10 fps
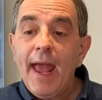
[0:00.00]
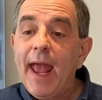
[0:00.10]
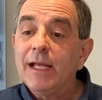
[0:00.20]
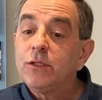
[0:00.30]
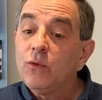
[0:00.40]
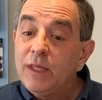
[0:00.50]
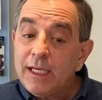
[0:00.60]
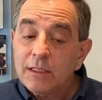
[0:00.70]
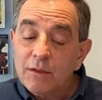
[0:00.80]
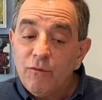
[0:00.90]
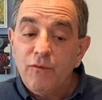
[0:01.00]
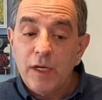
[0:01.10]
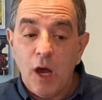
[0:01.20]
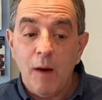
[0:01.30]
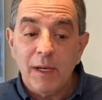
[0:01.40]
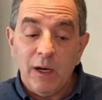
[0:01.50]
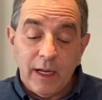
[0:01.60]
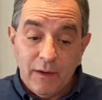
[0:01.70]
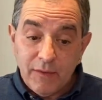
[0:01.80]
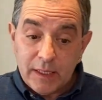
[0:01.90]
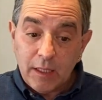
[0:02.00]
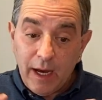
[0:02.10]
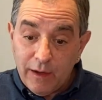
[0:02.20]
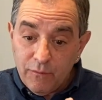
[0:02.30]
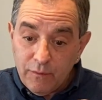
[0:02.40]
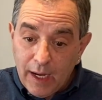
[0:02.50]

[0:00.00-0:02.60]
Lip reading: And so this phenomenon of this kind of